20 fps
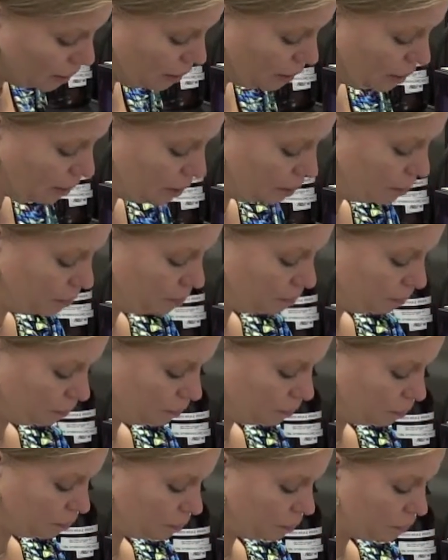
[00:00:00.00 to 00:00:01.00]
um,
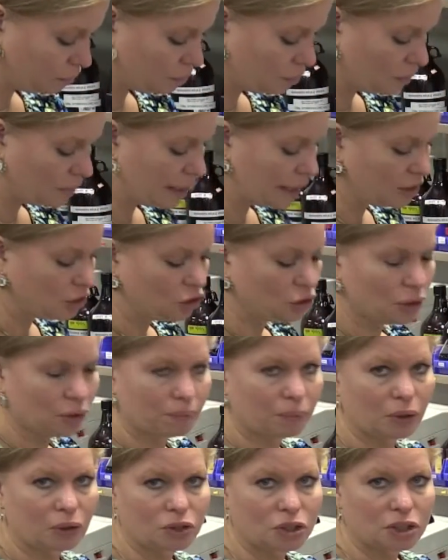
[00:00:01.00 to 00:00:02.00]
that you
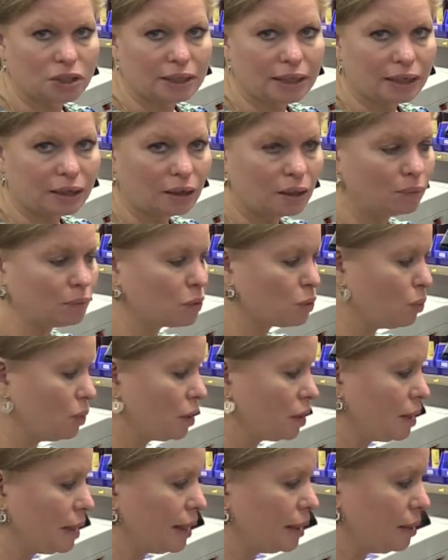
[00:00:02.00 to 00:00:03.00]
can purchase that comes
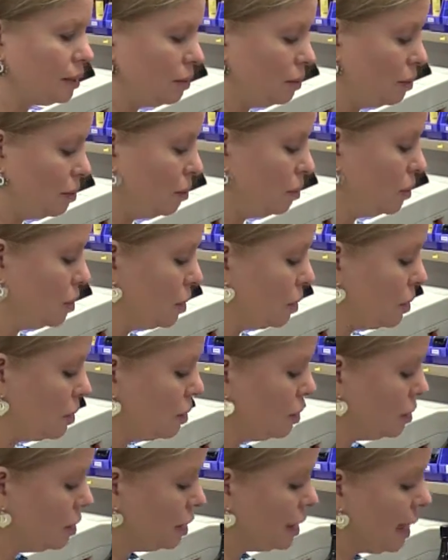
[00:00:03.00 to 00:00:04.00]
with that
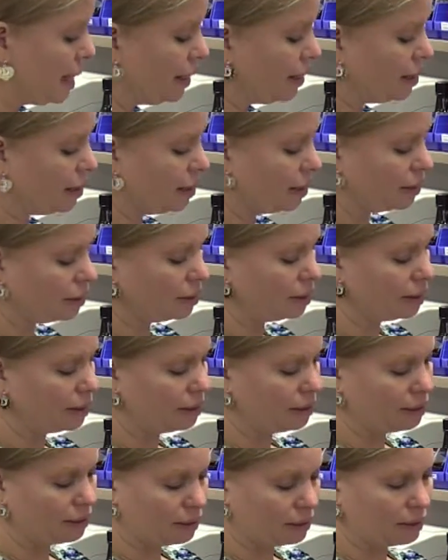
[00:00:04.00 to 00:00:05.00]
stain kit
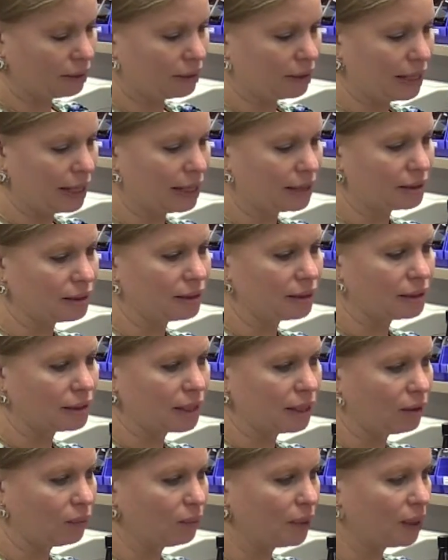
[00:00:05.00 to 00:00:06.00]
that has this
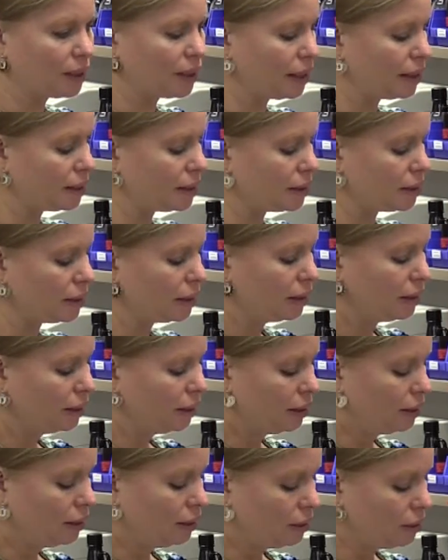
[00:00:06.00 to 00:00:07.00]
style buckets.
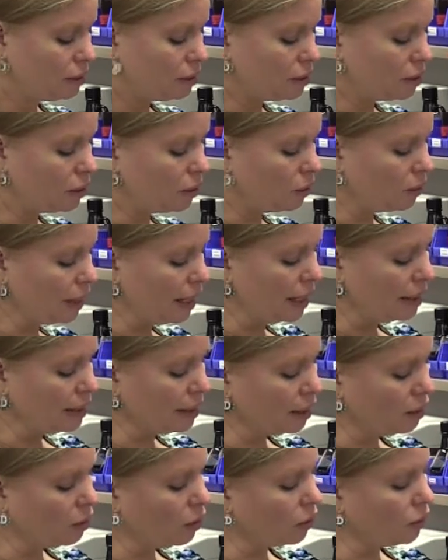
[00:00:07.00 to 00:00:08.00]
So, and
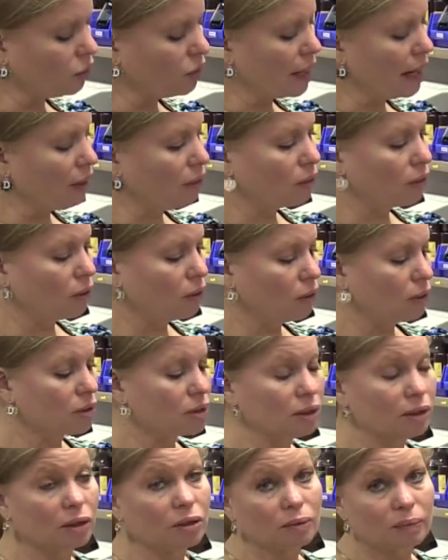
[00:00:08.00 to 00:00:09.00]
then all your
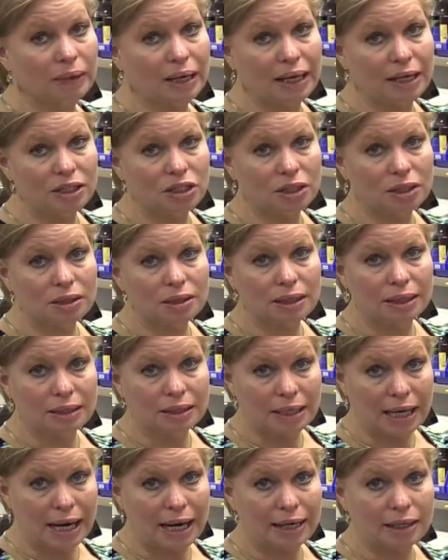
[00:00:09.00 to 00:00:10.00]
alcohols and other reagents
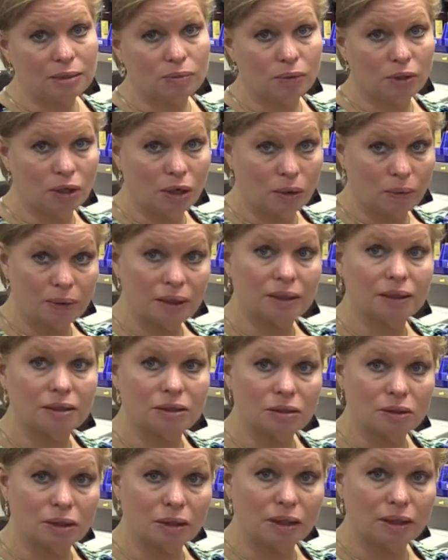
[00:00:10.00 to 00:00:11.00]
and dyes would go
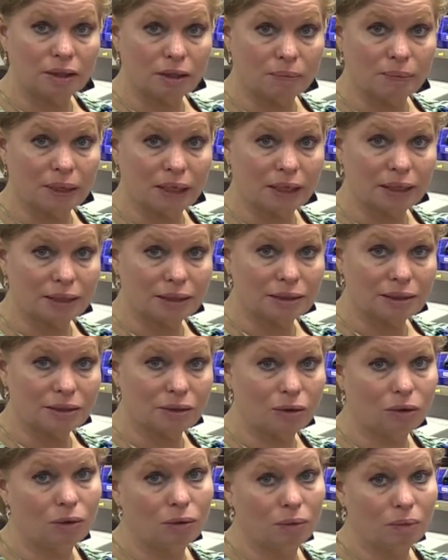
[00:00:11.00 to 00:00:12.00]
into the clear bucket.
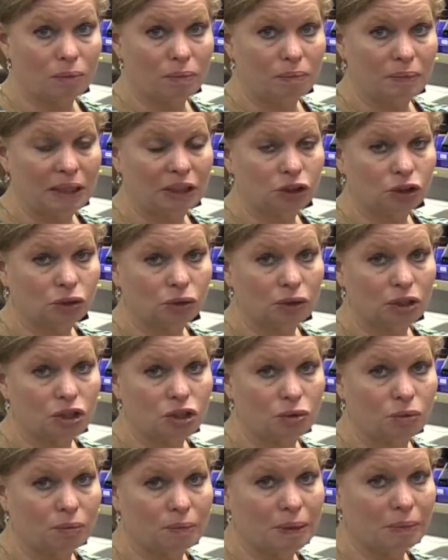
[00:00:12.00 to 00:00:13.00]
So make sure
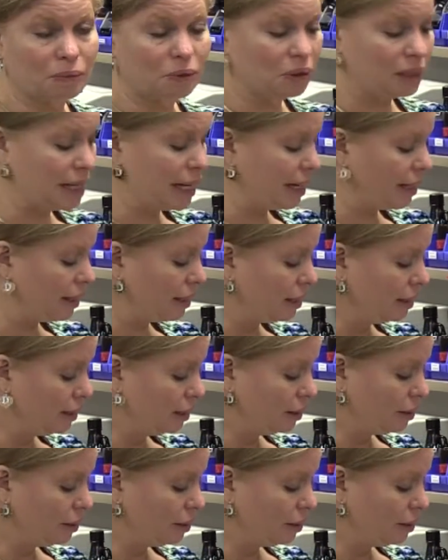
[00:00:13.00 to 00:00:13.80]
that you remember that